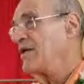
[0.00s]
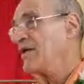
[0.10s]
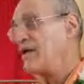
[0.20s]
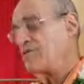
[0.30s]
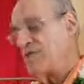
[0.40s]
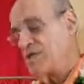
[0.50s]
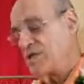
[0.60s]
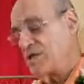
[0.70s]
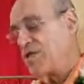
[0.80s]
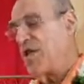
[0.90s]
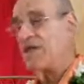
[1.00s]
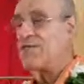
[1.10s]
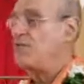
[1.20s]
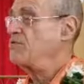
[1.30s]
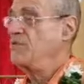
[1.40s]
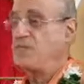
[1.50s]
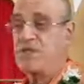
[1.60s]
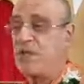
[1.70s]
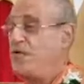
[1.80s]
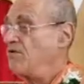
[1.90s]
And Krishna said, we got to throw some
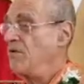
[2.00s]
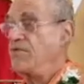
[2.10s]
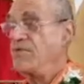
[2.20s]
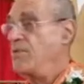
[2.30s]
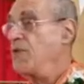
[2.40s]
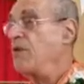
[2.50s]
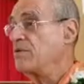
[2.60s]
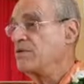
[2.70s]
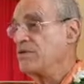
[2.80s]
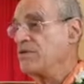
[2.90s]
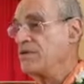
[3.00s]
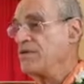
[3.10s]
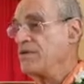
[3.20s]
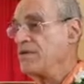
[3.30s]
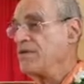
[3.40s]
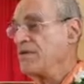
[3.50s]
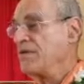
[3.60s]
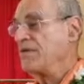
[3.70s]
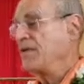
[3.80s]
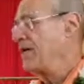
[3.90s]
stuff off the boat.
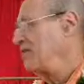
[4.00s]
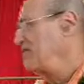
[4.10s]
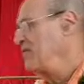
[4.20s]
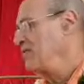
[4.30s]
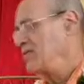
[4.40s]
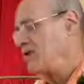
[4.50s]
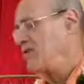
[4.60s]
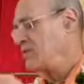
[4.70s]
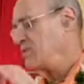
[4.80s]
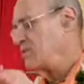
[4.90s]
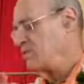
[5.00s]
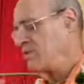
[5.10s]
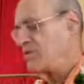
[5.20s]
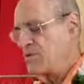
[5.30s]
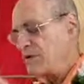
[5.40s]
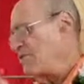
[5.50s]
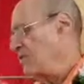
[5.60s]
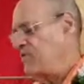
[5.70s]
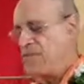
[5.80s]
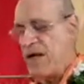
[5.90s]
And so the gopis threw their
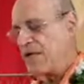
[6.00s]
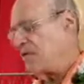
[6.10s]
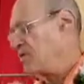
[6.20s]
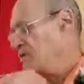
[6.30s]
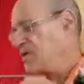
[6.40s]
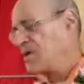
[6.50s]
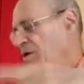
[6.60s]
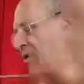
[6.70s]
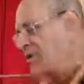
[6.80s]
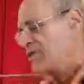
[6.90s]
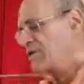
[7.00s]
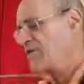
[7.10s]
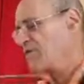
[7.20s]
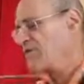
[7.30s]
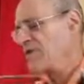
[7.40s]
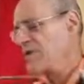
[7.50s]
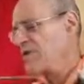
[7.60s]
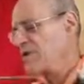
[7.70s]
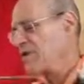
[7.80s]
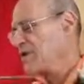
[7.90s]
milk products and, you know, other things off the
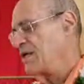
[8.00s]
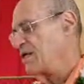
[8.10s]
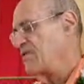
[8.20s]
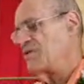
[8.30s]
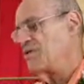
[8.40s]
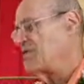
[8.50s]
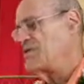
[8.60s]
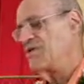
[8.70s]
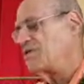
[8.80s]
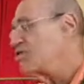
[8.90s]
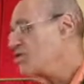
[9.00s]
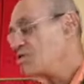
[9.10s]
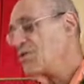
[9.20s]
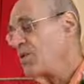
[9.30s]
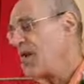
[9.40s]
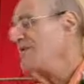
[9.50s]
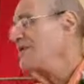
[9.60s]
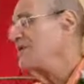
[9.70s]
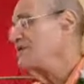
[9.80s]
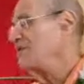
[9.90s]
boat. Krishna said, it's just too
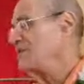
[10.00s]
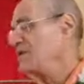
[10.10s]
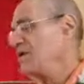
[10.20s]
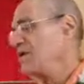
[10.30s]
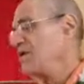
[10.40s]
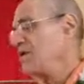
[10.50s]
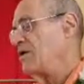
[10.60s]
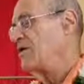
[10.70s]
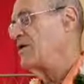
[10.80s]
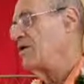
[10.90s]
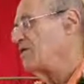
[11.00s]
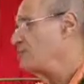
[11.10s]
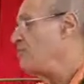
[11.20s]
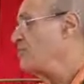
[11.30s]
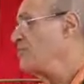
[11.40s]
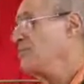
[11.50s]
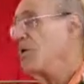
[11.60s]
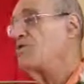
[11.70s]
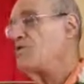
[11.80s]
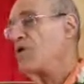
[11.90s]
heavy still. You got to throw your
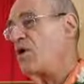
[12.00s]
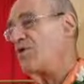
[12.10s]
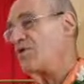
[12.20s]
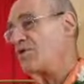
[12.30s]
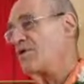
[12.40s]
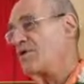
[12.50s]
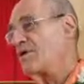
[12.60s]
clothes off too.